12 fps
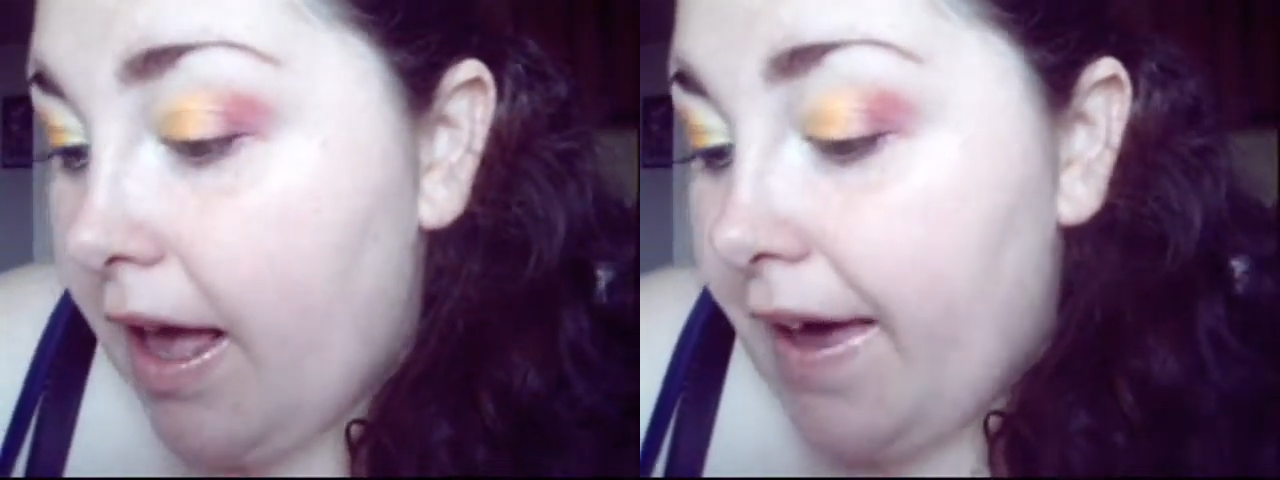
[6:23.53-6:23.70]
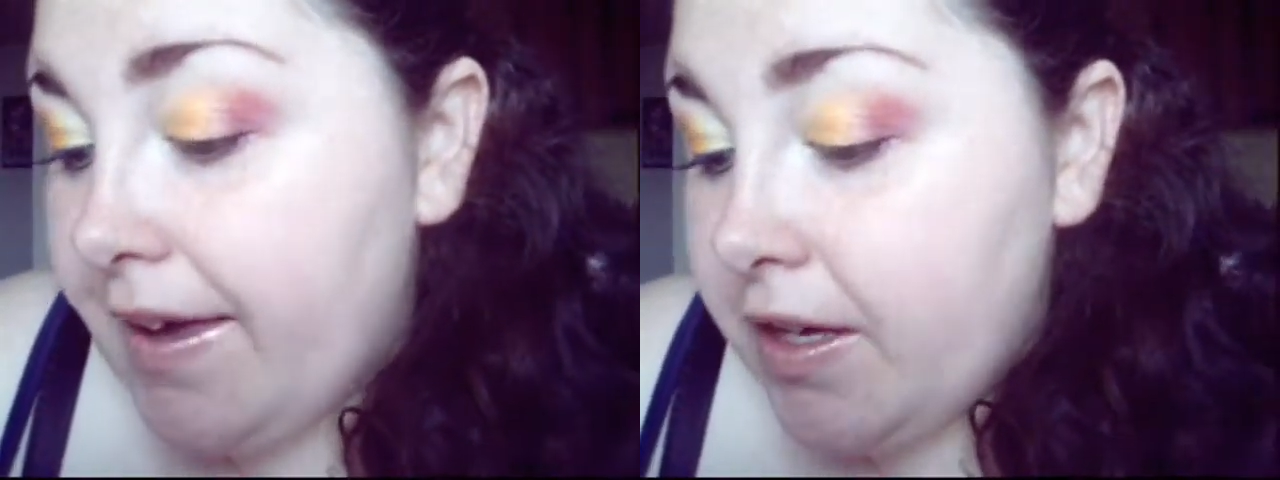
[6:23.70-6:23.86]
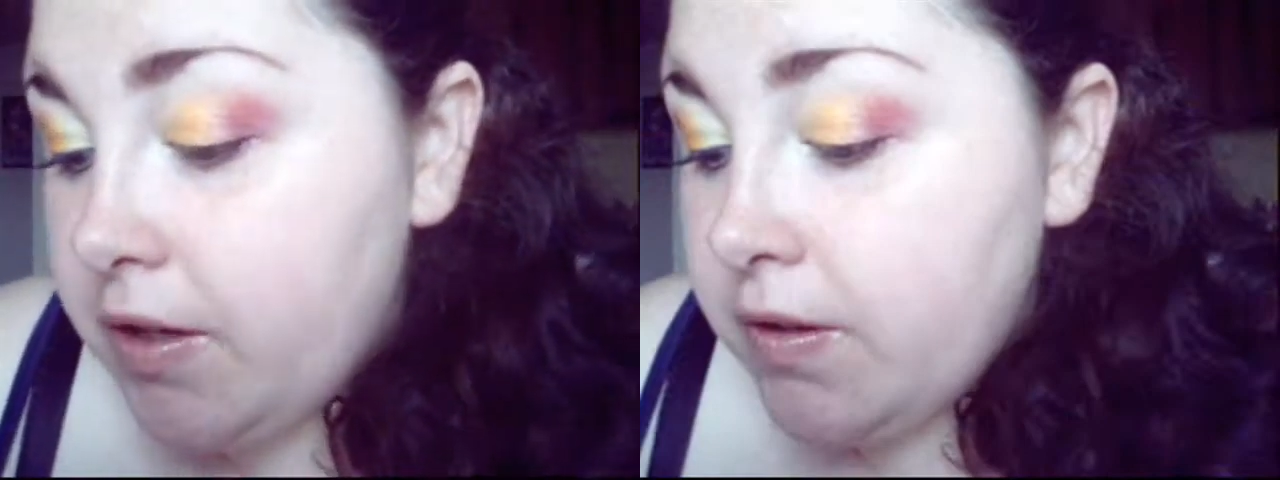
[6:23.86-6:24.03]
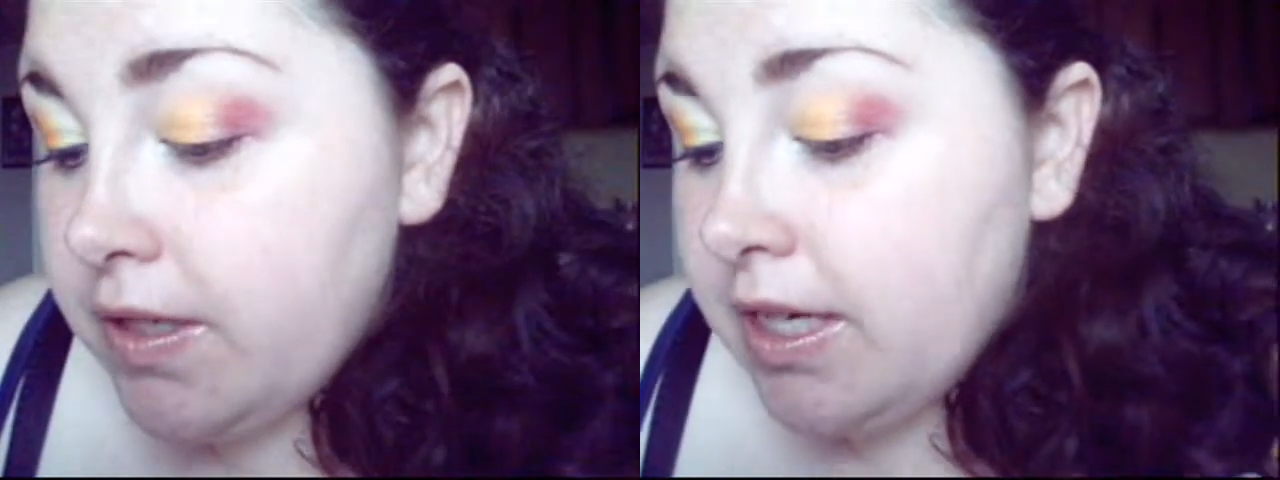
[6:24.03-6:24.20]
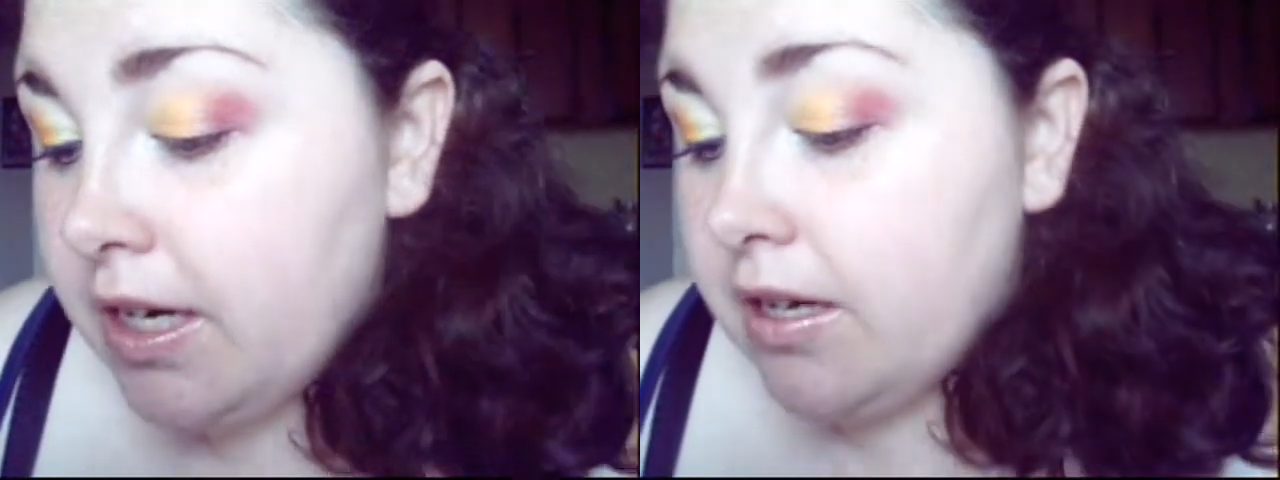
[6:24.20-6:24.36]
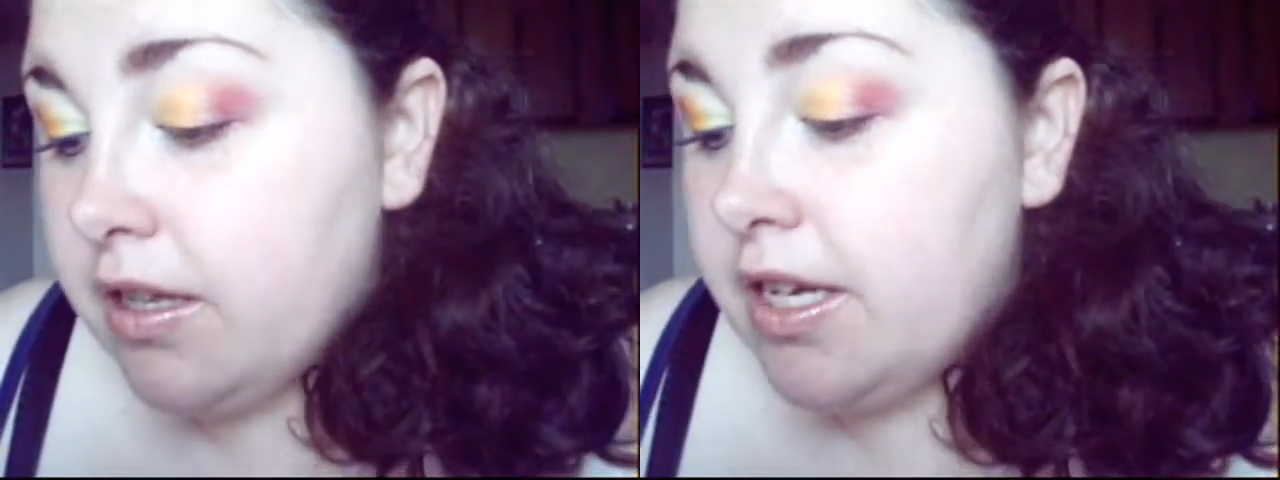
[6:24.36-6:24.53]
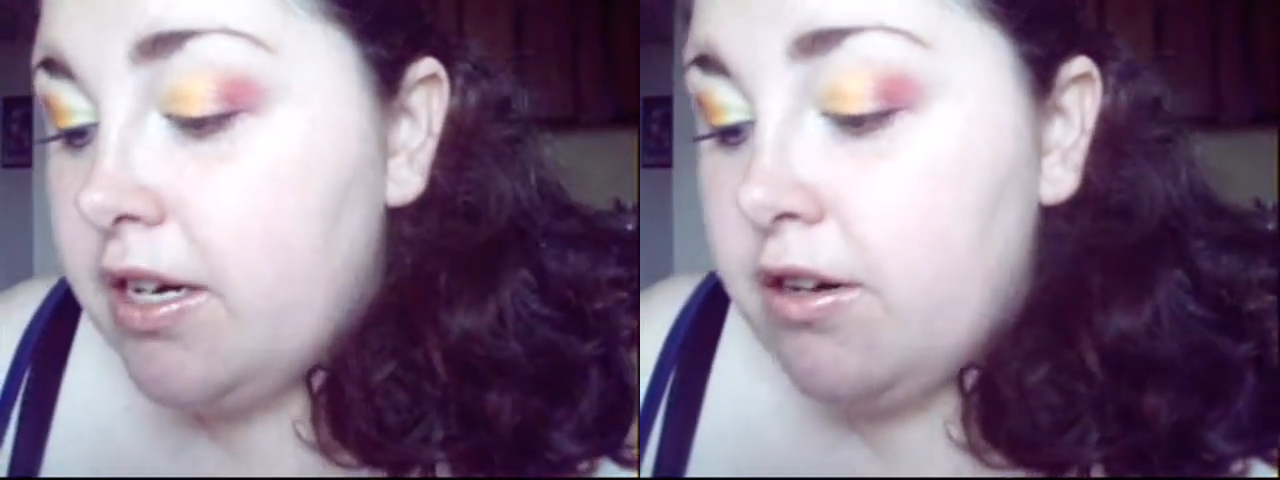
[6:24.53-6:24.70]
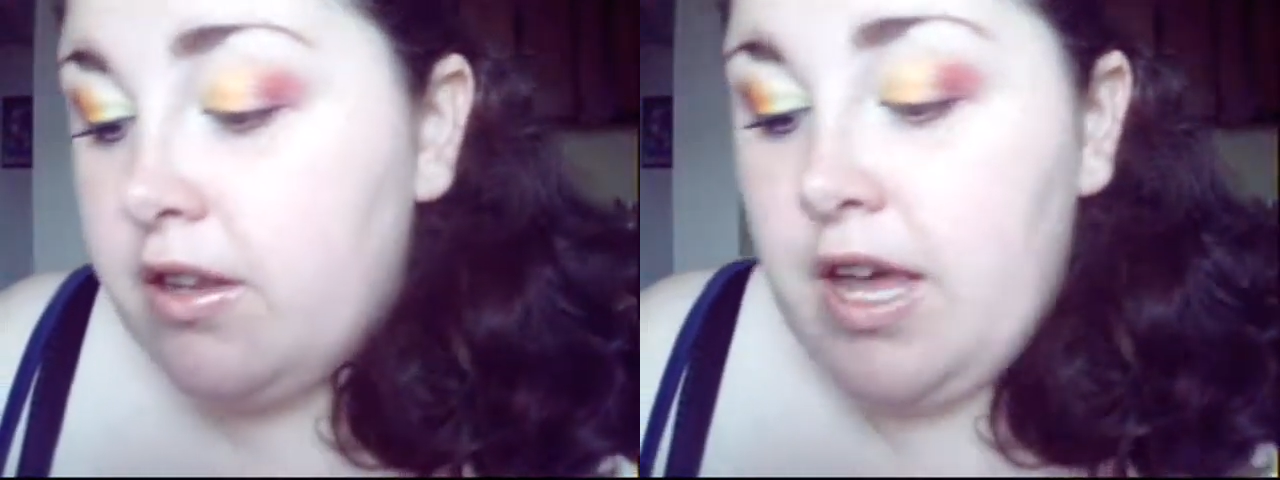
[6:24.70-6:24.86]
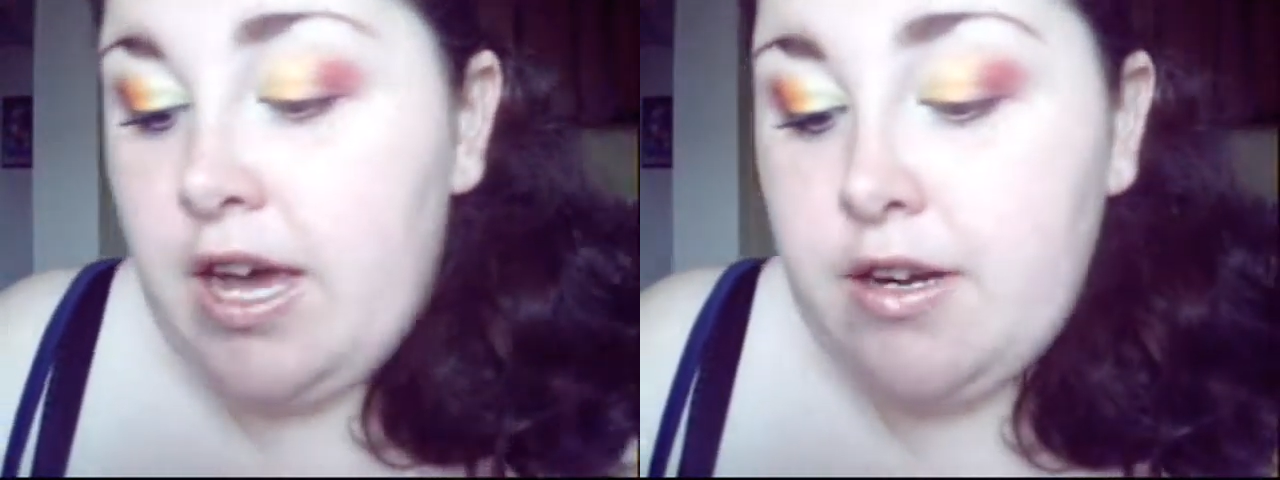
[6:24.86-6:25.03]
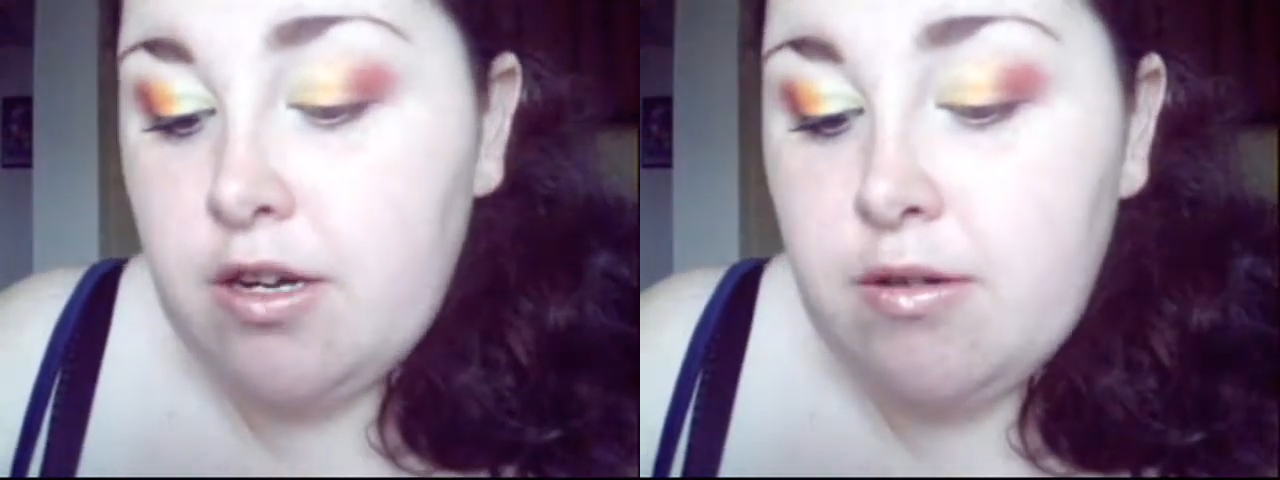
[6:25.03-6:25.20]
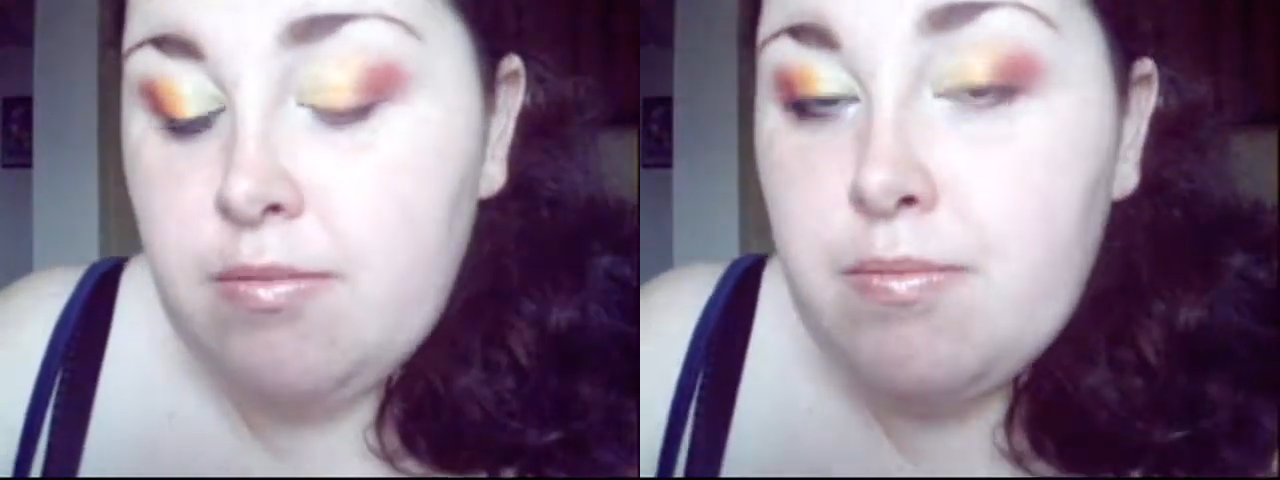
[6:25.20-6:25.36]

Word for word: I used a glitter liner